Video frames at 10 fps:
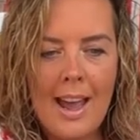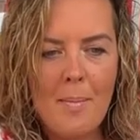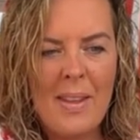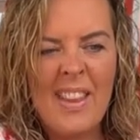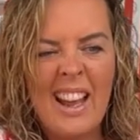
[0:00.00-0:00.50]

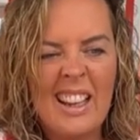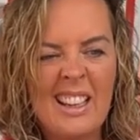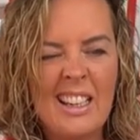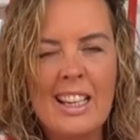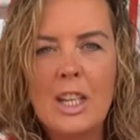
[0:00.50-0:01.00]
and that
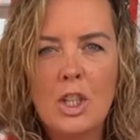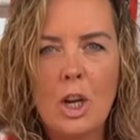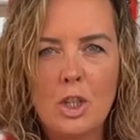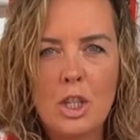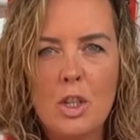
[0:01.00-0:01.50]
kind of
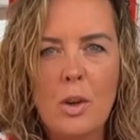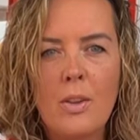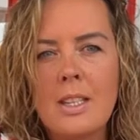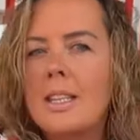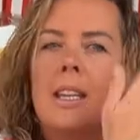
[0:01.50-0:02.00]
charges
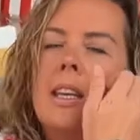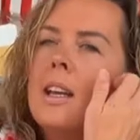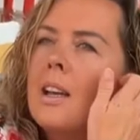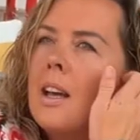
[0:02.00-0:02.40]
throughout the day.